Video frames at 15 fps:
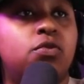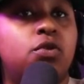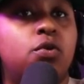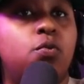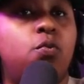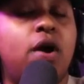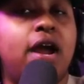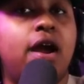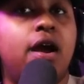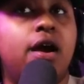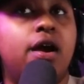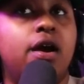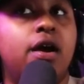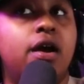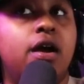
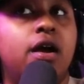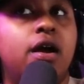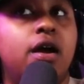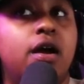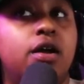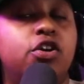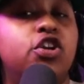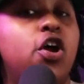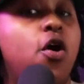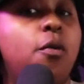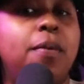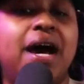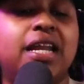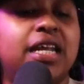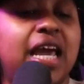where
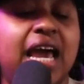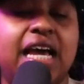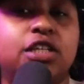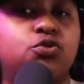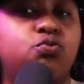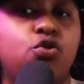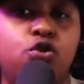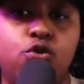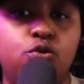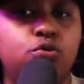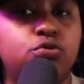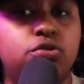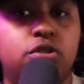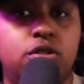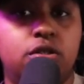nobody has
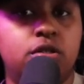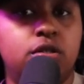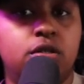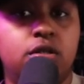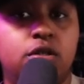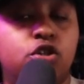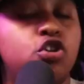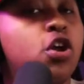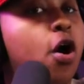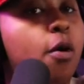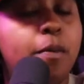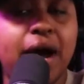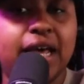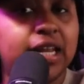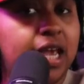rules,
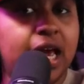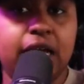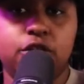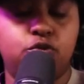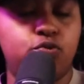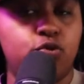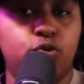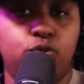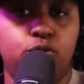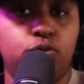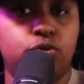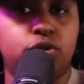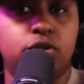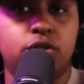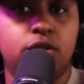Nobody has
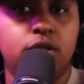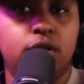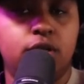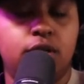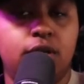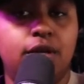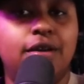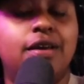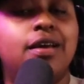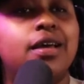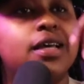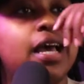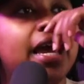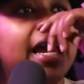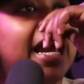rules.
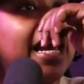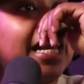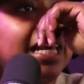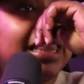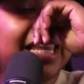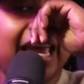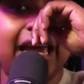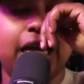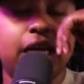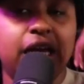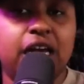Anything can